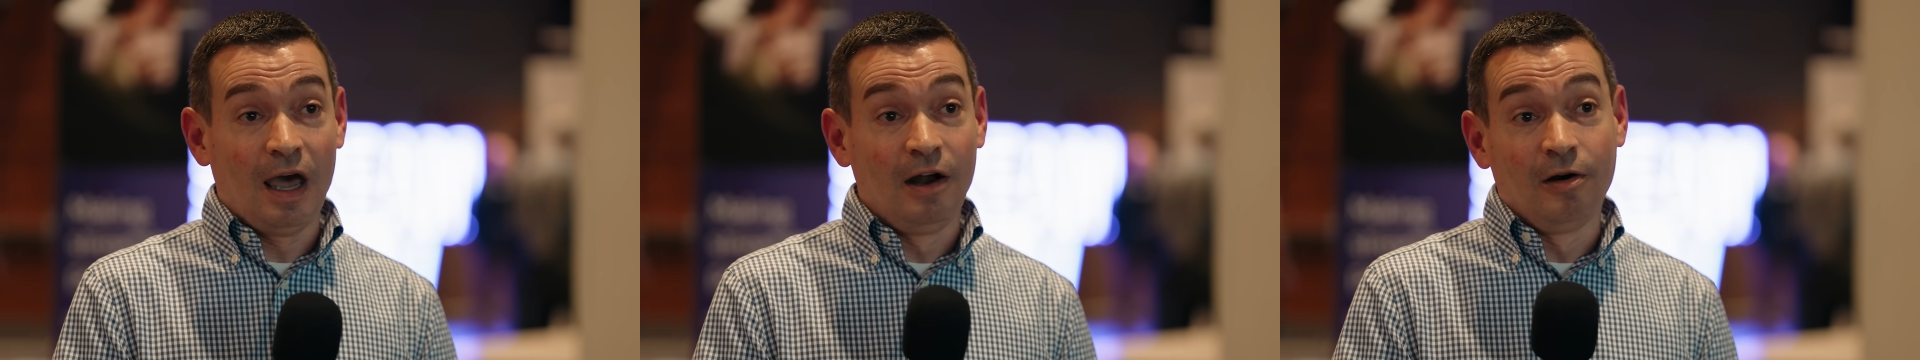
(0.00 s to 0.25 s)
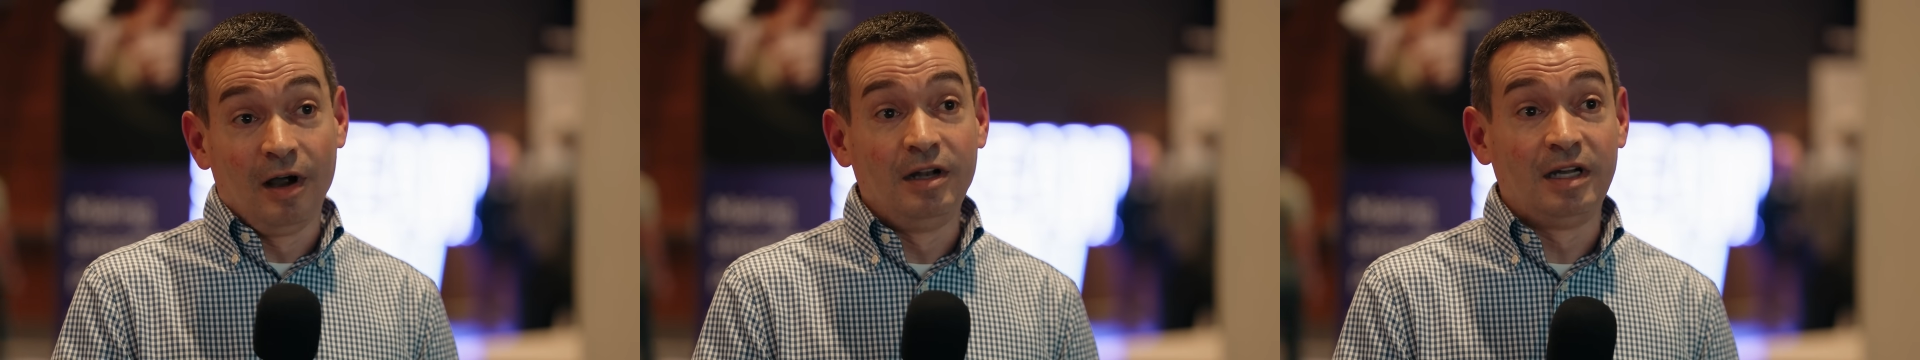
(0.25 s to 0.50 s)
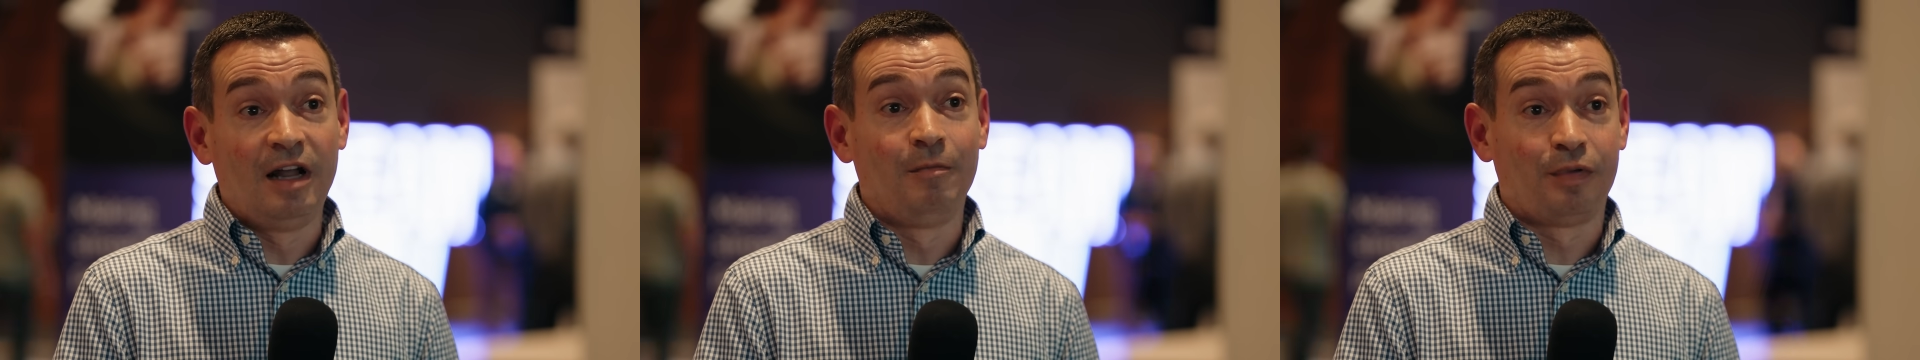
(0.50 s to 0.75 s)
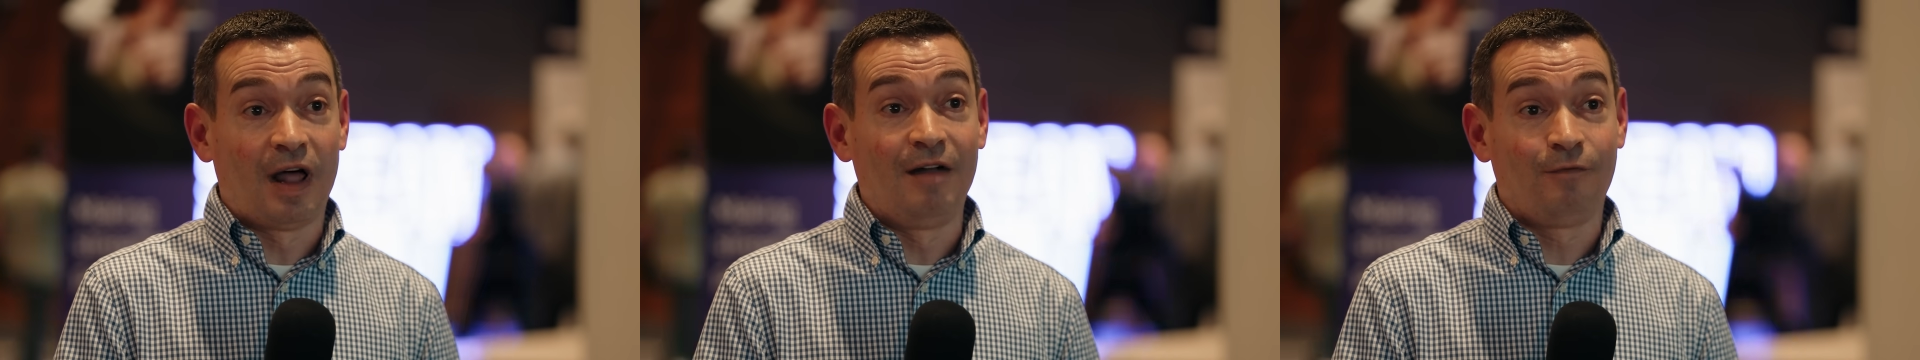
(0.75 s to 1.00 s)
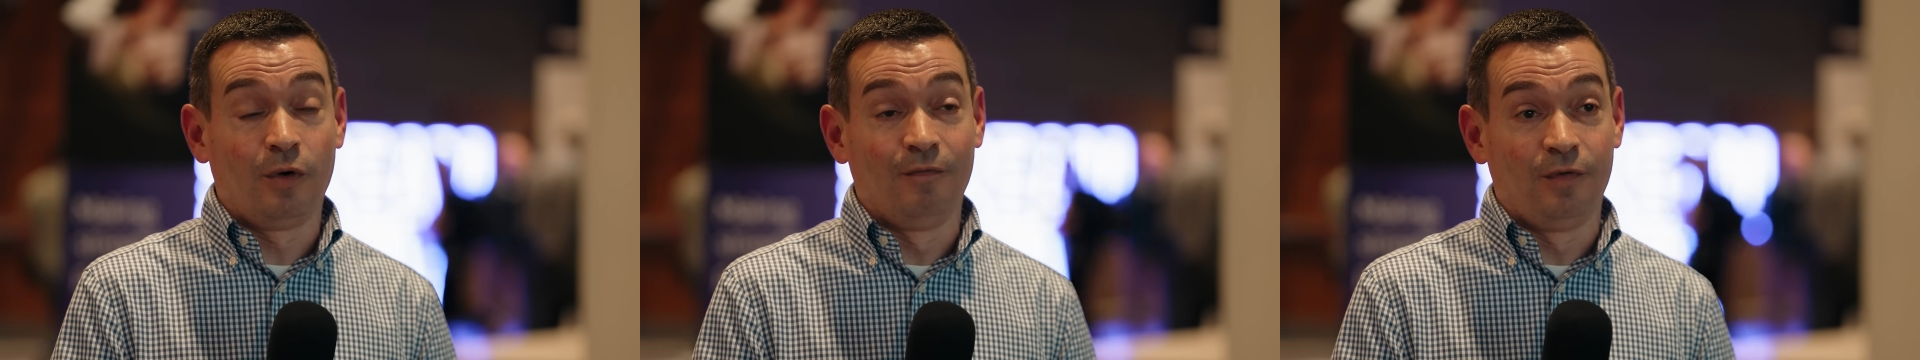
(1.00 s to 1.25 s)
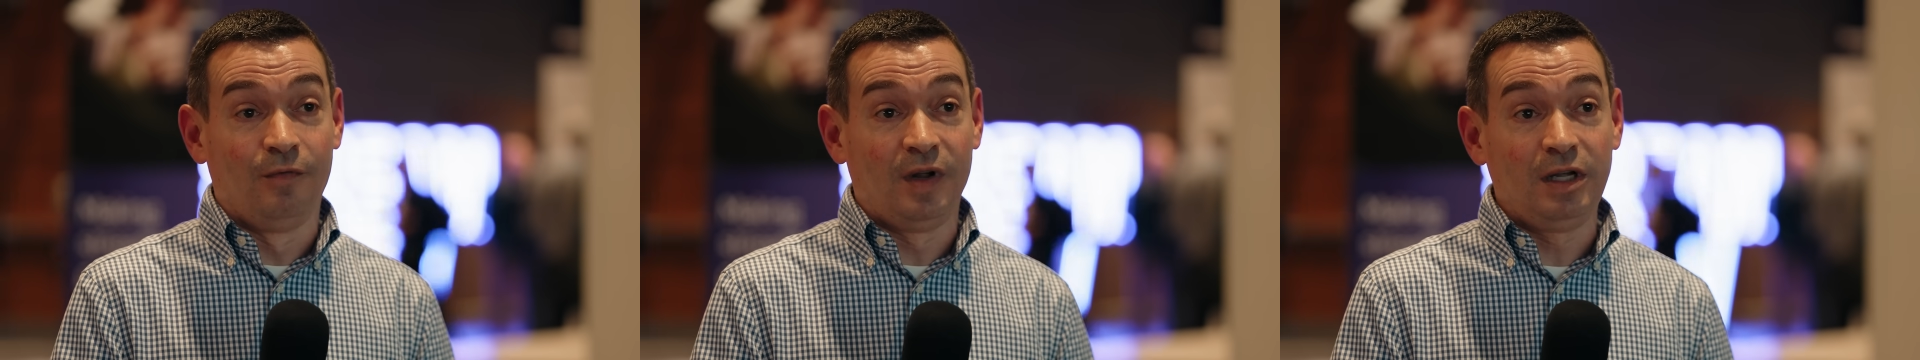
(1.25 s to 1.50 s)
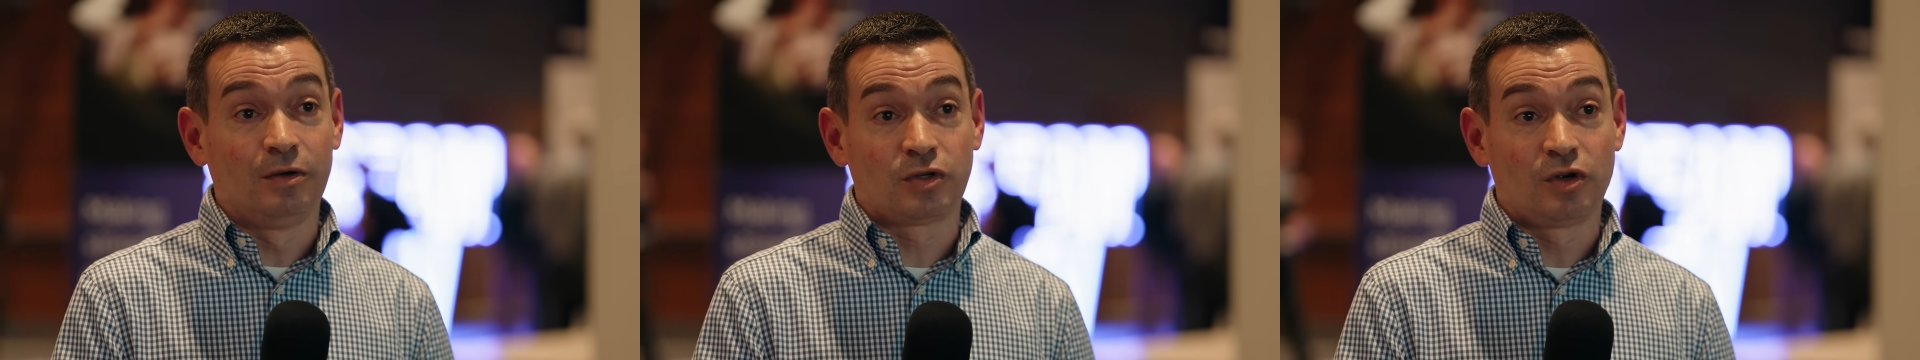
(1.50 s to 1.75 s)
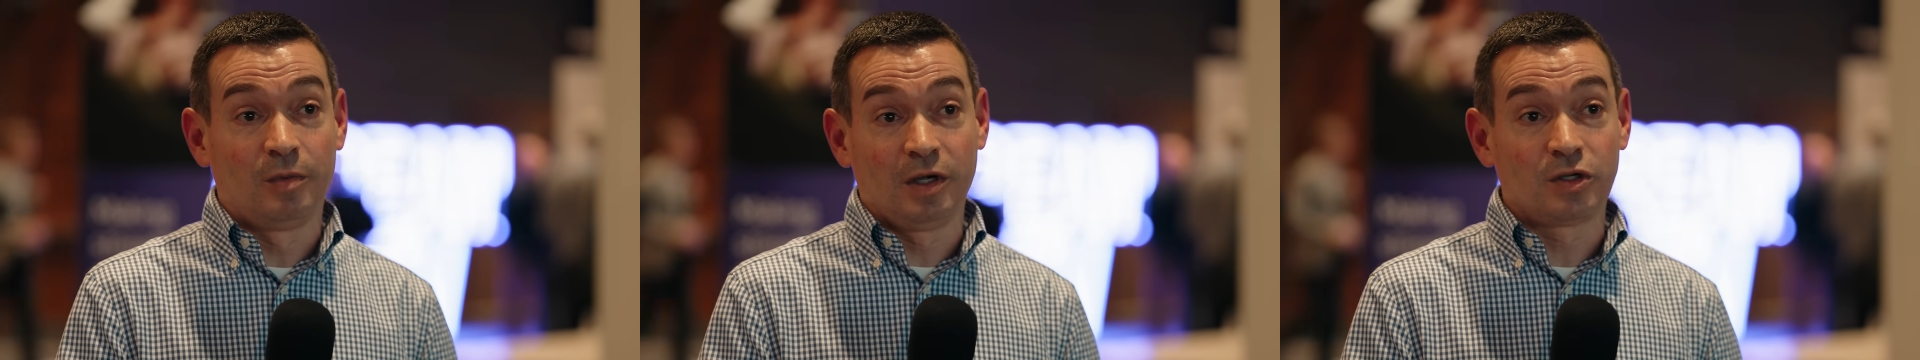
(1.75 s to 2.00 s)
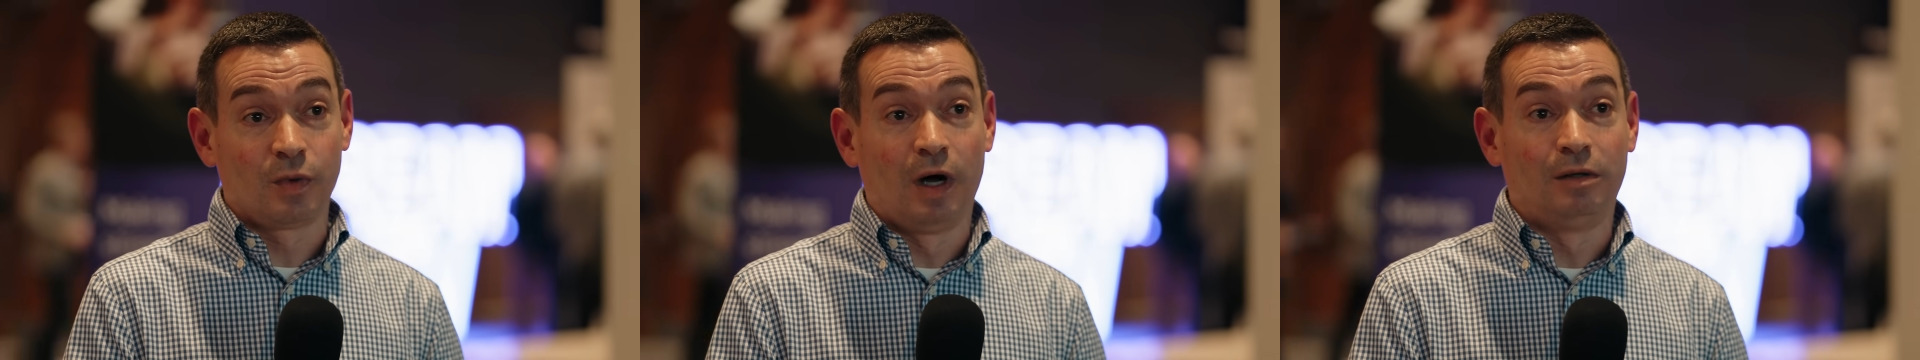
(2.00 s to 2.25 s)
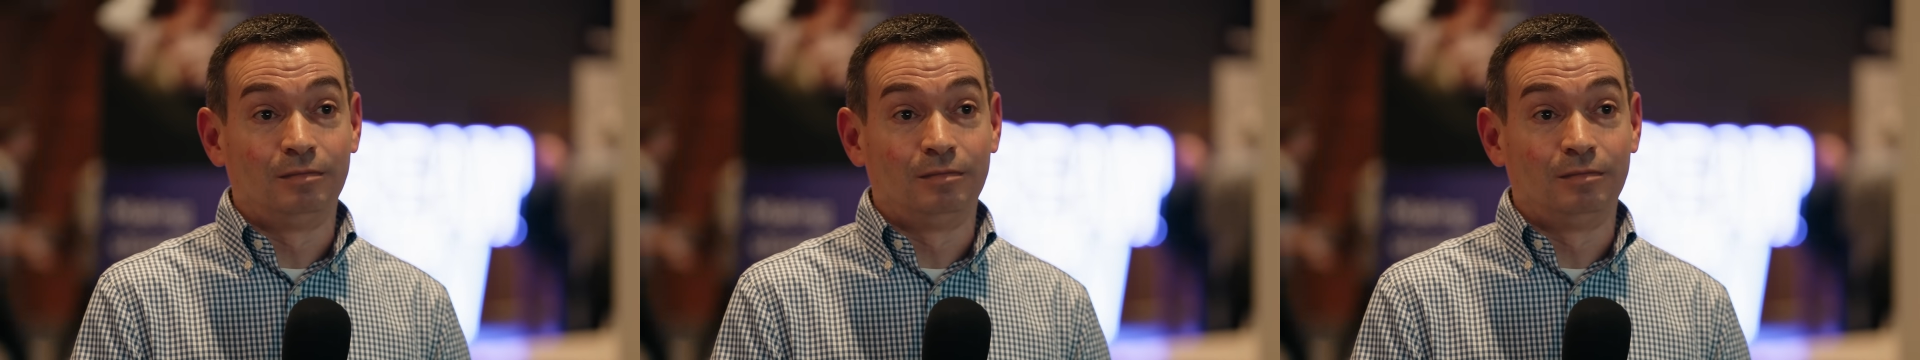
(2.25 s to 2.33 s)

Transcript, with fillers: and our end-to-end -end platform for video streaming as well.